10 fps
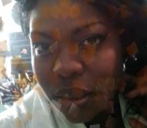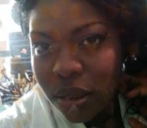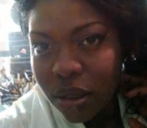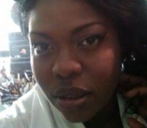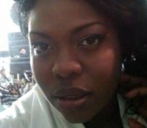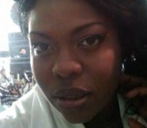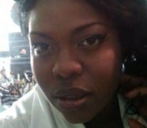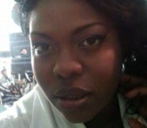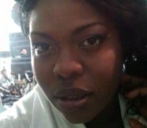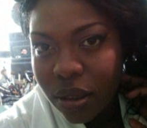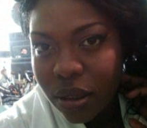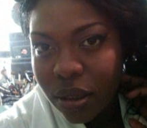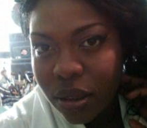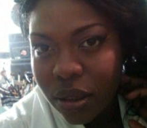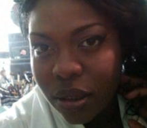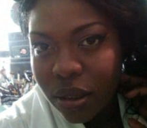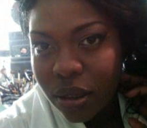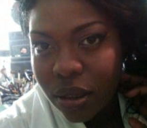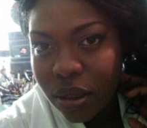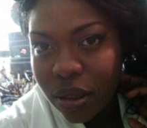
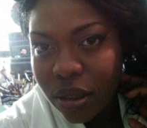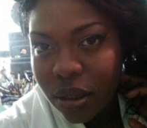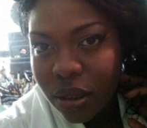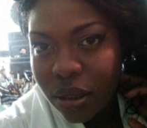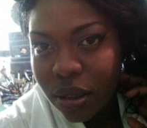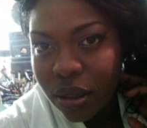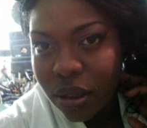Nothing is said.